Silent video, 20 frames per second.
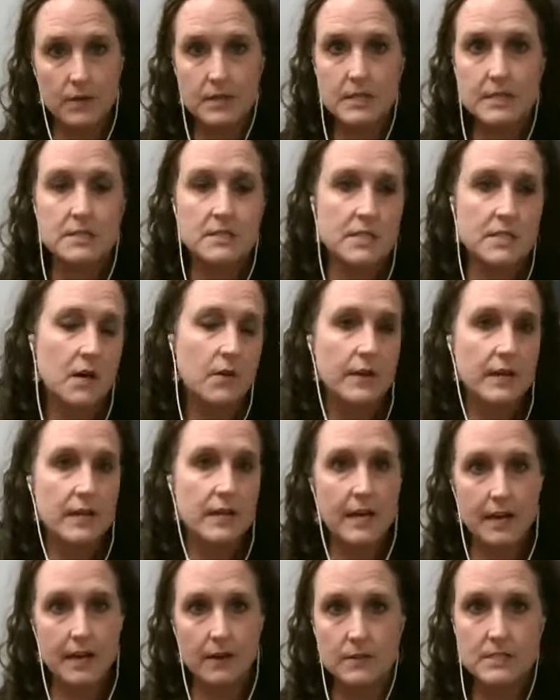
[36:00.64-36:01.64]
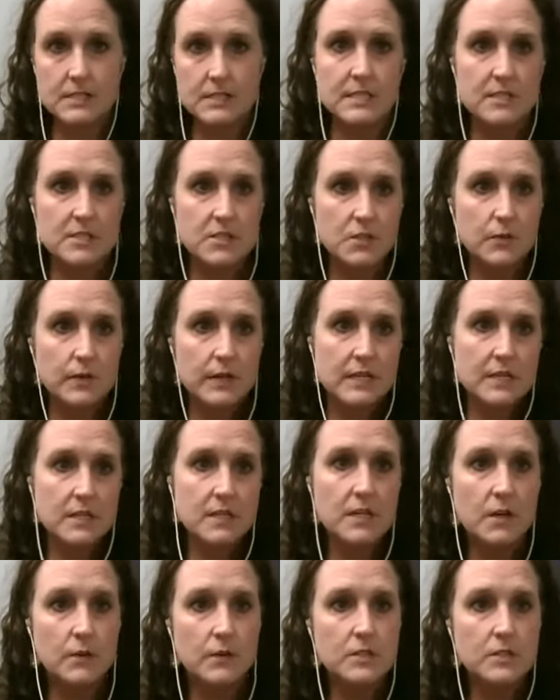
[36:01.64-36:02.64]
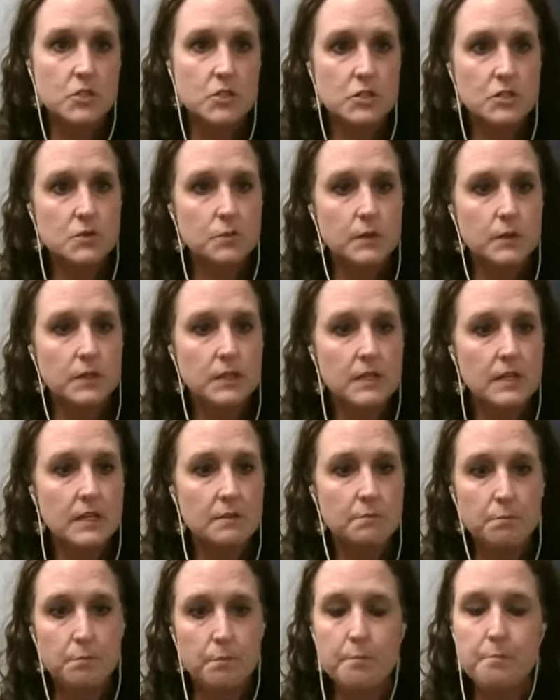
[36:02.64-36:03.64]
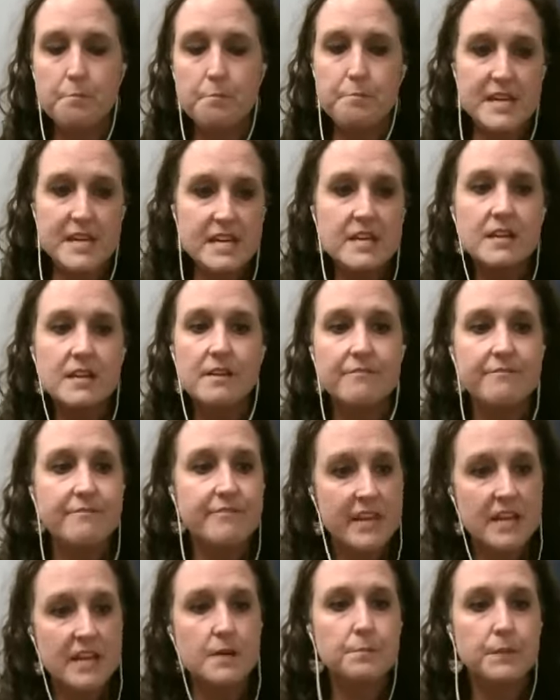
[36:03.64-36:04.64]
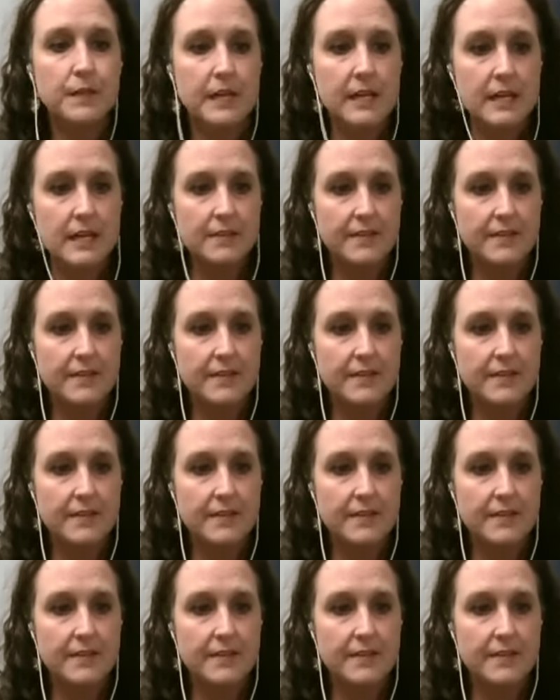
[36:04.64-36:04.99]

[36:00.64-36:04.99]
things going? How is he doing? You know, it's just really being a family.